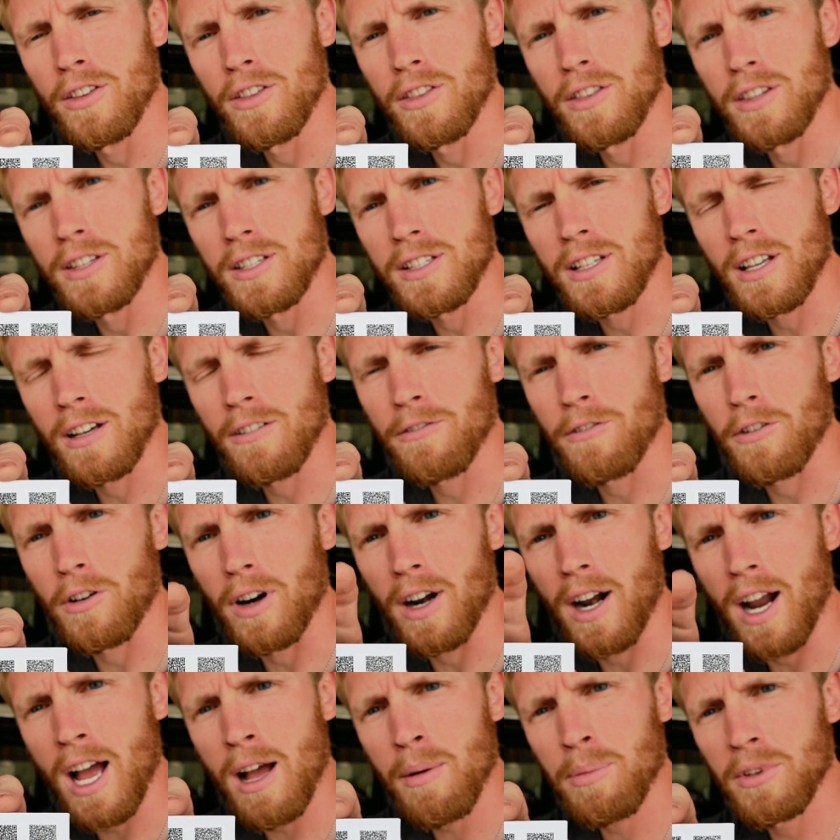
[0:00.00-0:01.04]
the stuff
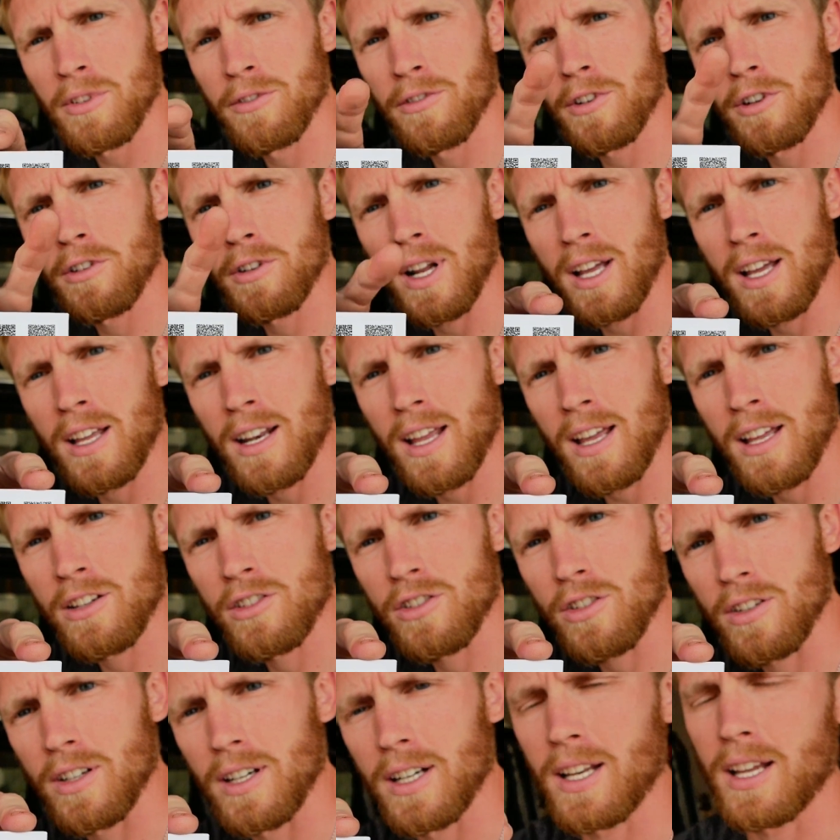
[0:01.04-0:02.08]
for Apple phone and
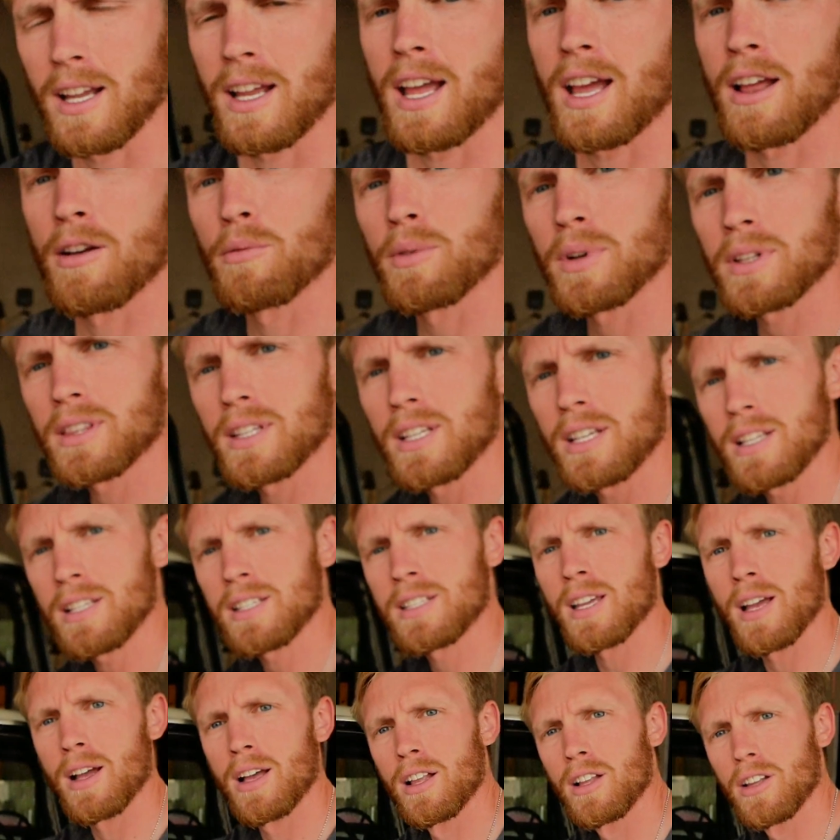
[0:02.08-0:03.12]
Android. And what
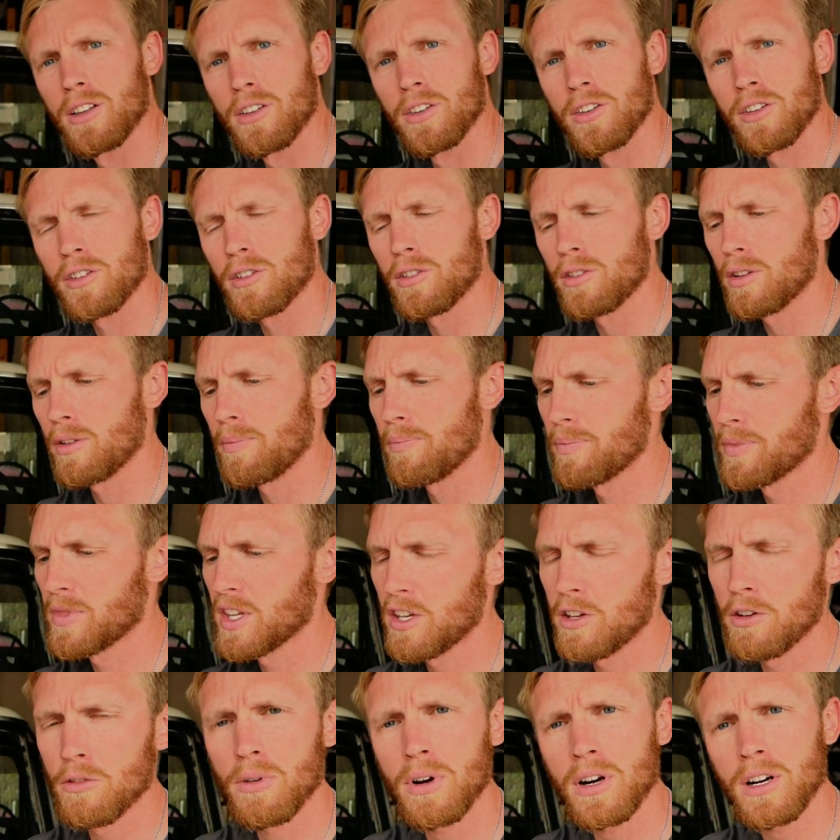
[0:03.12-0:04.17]
these little
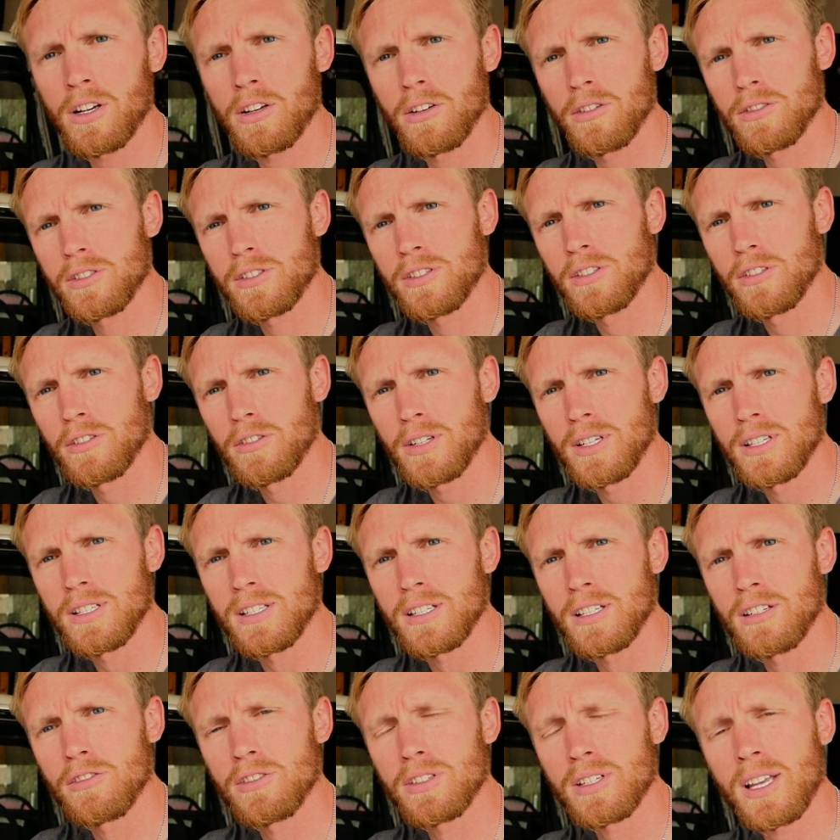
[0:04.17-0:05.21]
QR codes do is
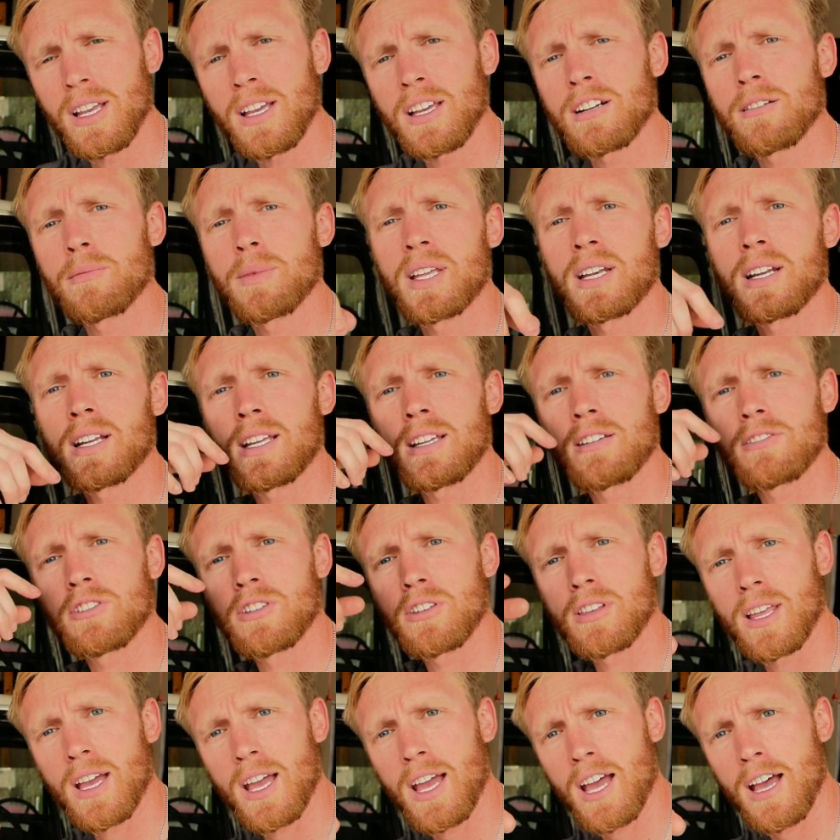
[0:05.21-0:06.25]
you scan them and it gives you
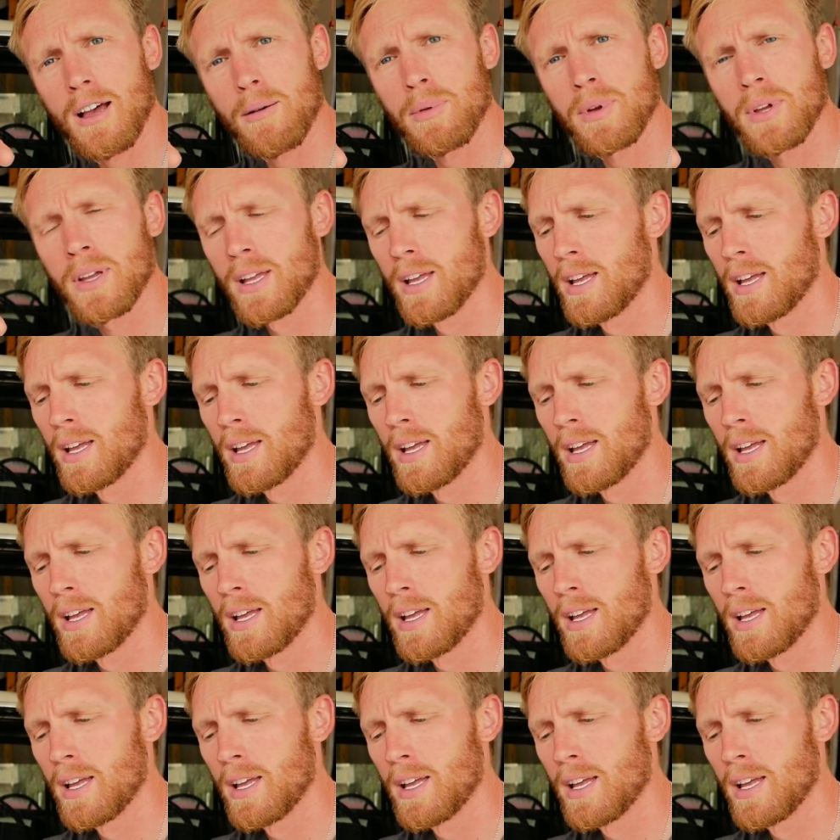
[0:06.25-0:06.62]
the app.